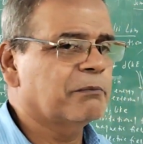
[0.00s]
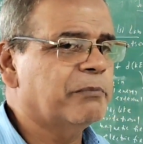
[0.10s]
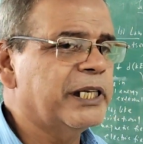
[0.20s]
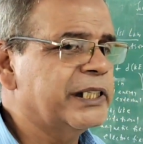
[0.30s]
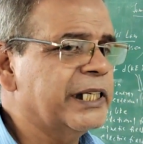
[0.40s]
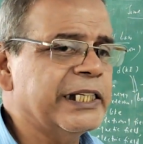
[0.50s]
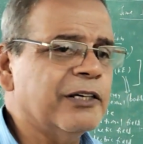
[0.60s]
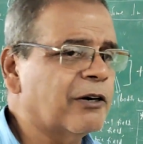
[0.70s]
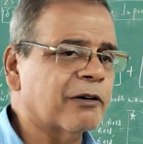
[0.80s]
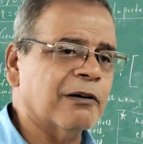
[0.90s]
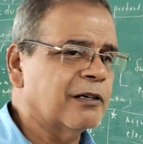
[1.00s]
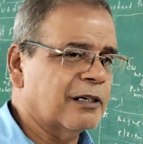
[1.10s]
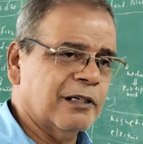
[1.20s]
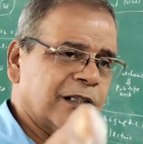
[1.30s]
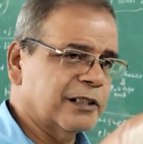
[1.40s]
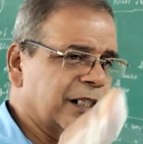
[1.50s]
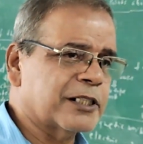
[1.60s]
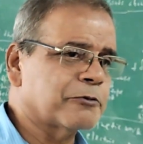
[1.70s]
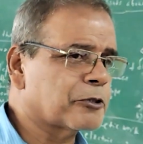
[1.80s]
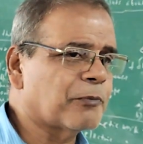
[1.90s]
Bringing your
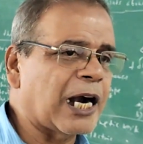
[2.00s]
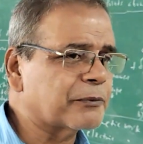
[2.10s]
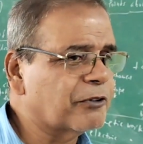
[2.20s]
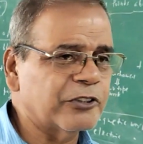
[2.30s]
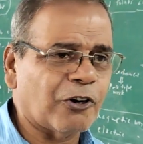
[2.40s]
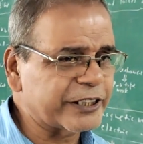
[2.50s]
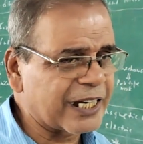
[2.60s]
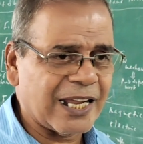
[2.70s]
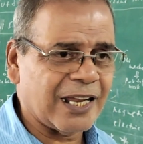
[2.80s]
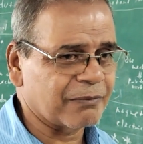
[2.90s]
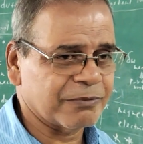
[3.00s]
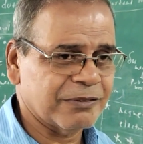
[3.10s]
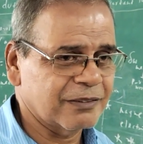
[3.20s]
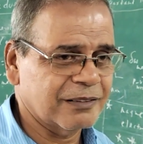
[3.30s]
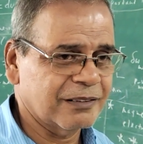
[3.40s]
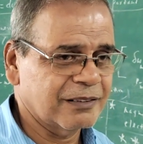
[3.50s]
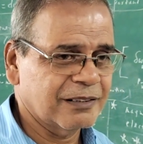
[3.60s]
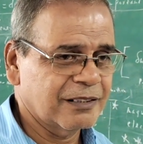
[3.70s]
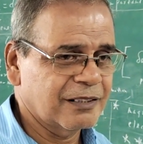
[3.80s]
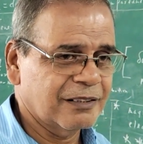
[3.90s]
this smartphone not enough
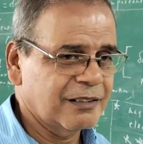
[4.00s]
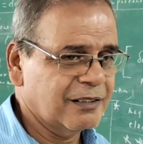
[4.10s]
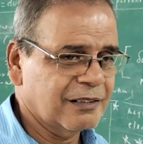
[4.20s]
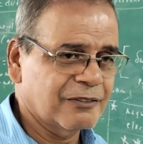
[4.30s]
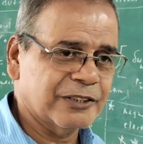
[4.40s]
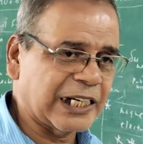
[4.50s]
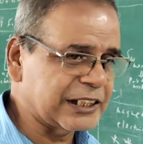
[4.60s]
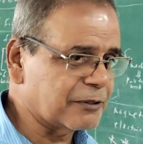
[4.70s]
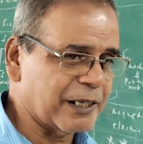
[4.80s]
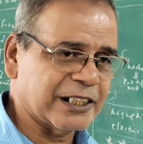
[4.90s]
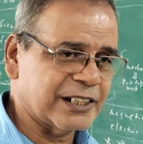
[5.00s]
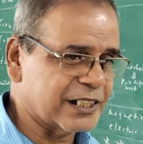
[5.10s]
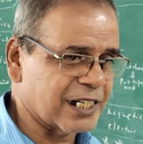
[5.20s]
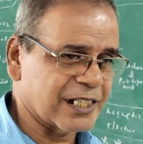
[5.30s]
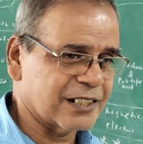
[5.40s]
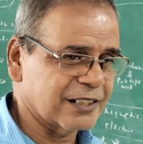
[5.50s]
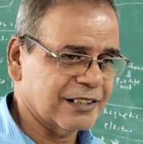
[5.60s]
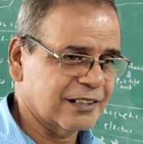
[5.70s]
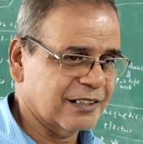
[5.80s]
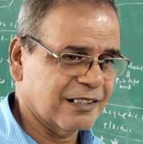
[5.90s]
to satisfy the teacher.